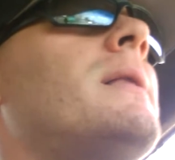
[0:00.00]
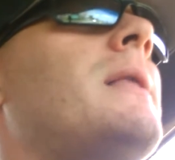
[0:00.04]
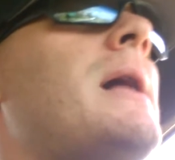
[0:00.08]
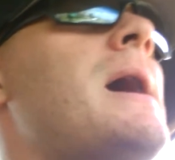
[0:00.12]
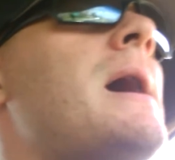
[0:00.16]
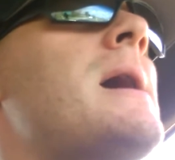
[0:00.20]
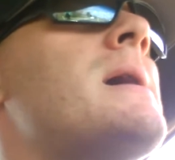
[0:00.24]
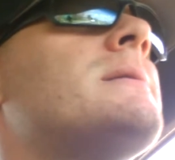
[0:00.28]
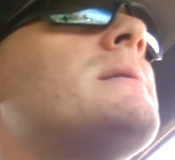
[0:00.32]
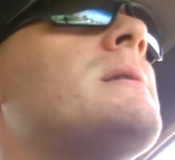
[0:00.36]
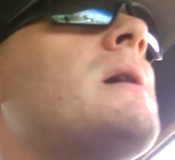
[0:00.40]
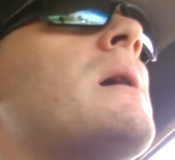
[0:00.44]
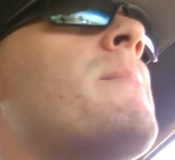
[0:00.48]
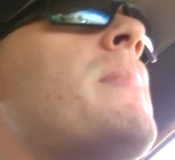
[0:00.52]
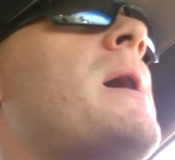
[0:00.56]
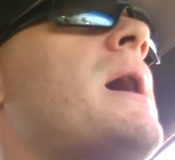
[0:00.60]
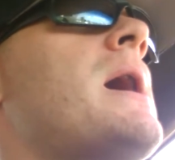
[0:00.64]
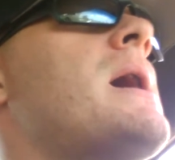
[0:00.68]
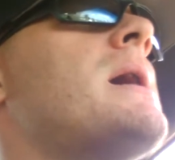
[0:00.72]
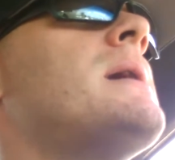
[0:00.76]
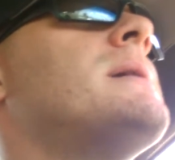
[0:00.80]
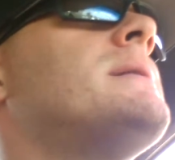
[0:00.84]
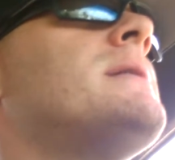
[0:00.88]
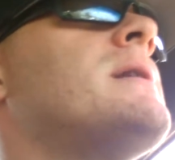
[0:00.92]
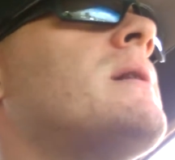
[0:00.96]
Last time I
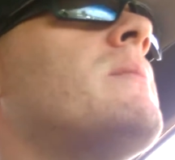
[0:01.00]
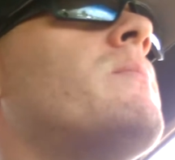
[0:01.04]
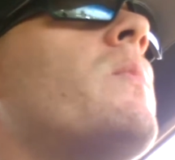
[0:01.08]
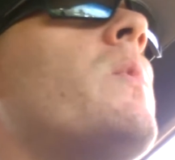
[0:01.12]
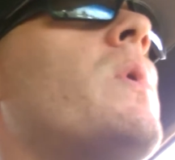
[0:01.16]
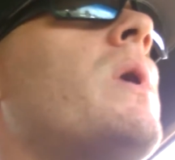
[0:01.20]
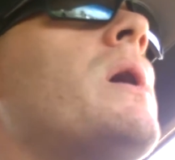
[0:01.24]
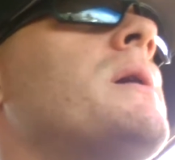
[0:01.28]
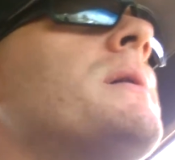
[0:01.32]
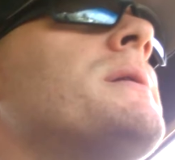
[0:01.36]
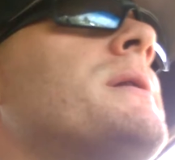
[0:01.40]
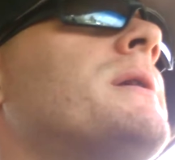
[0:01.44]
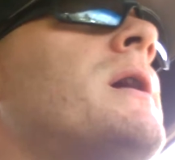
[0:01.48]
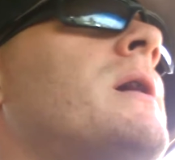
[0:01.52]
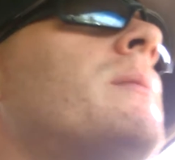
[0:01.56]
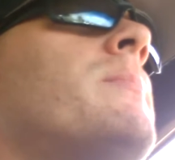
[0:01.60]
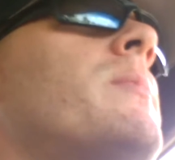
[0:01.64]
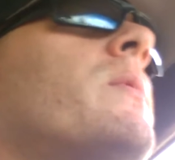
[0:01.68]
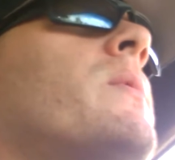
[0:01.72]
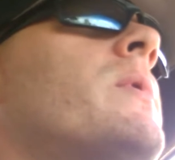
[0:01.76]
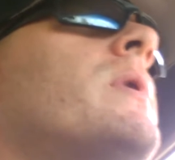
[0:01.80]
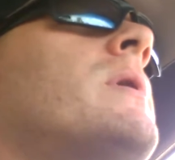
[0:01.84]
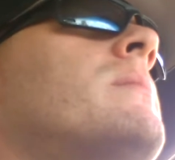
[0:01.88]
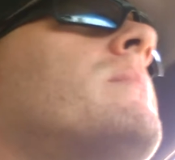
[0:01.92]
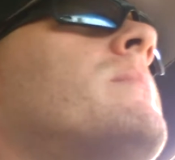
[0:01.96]
had something welded up
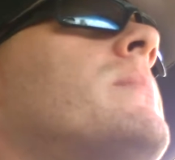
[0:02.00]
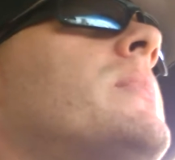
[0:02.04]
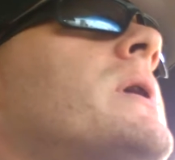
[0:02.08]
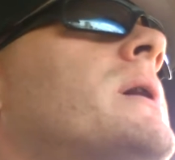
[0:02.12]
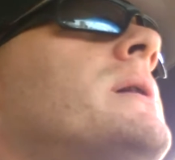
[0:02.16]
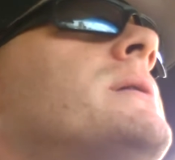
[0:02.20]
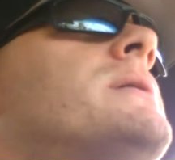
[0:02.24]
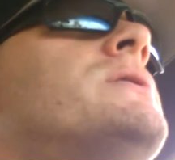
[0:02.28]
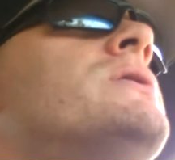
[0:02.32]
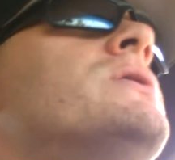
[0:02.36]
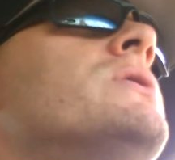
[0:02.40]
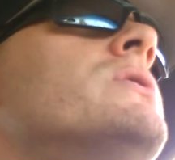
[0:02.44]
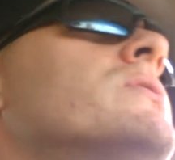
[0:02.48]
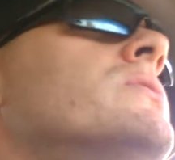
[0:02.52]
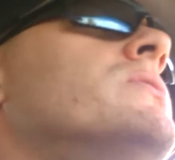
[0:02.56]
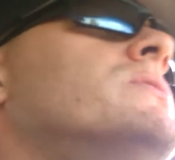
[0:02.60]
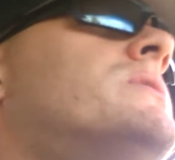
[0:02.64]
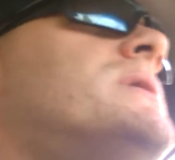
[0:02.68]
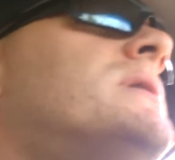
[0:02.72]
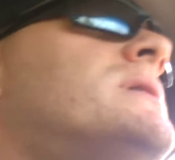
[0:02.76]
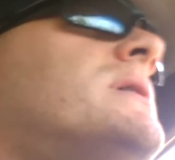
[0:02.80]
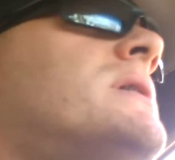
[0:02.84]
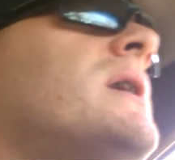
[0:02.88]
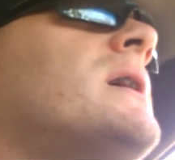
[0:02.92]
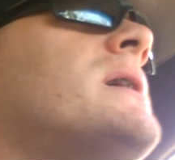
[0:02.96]
wasn't but 2
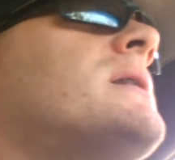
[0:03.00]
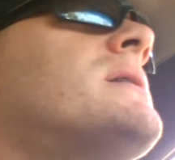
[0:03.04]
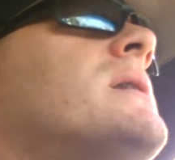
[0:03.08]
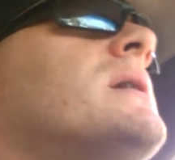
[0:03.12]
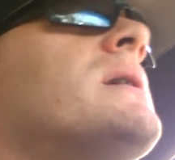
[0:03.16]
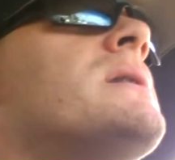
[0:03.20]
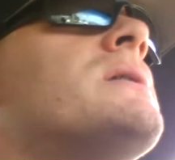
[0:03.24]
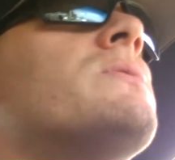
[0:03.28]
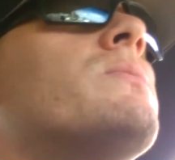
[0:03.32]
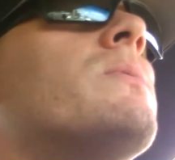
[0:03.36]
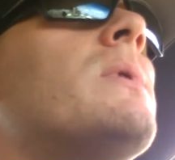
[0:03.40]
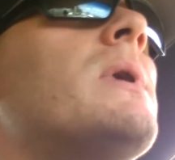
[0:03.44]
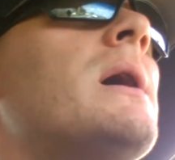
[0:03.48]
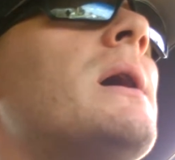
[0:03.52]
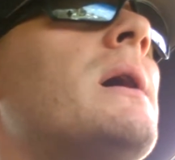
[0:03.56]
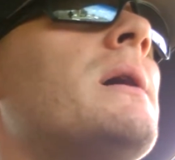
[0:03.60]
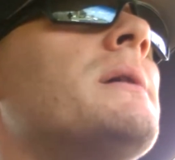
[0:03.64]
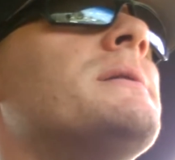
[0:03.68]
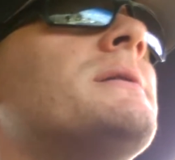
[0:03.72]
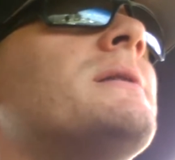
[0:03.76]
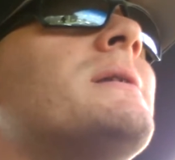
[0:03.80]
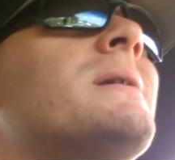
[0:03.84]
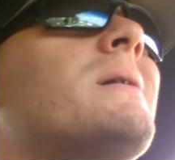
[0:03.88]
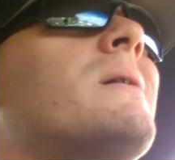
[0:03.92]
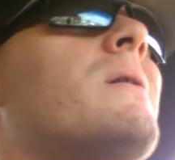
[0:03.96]
6-inch
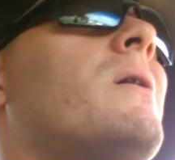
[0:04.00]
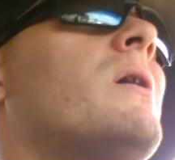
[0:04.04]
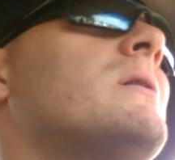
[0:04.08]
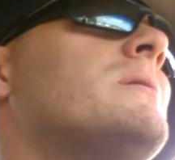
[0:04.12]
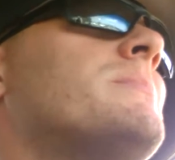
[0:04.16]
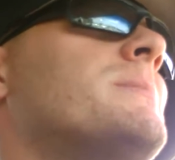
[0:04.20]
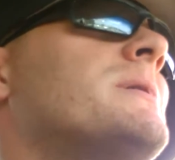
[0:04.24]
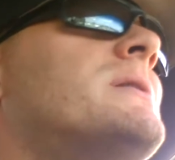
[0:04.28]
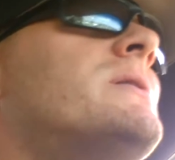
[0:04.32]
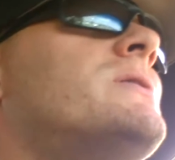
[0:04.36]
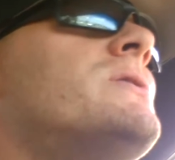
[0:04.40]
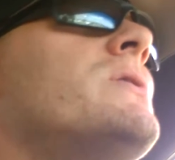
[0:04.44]
welds, and it cost me